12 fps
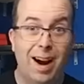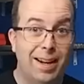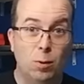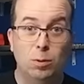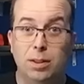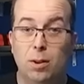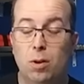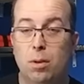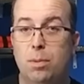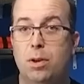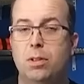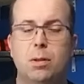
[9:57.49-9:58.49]
I don't sell
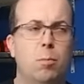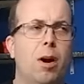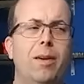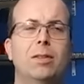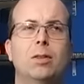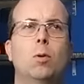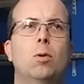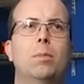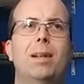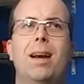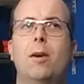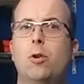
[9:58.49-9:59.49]
computers anymore. I haven't sold them in
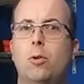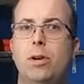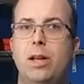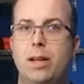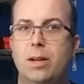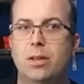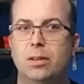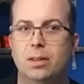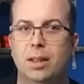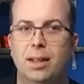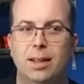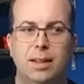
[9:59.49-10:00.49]
like three years.
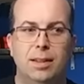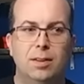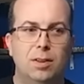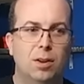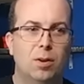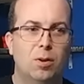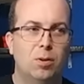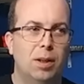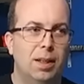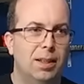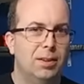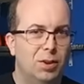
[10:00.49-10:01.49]
So
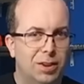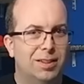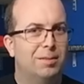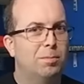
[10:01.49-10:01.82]
just